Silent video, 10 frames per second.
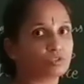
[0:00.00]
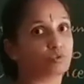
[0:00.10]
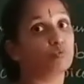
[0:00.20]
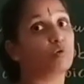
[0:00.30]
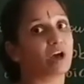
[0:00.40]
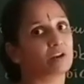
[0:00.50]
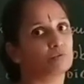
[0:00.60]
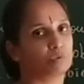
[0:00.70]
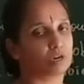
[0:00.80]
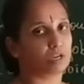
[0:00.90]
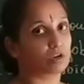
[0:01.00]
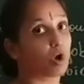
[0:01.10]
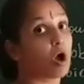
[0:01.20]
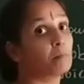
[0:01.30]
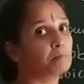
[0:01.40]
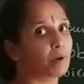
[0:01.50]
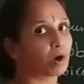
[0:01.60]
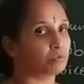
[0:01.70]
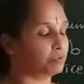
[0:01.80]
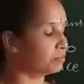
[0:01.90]
one word,
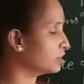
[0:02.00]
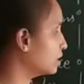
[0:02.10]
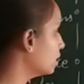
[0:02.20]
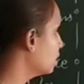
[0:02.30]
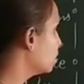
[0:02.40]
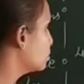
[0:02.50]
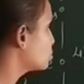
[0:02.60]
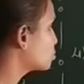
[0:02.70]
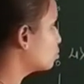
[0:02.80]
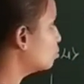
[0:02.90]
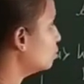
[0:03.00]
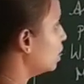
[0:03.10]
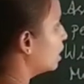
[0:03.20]
compound word. School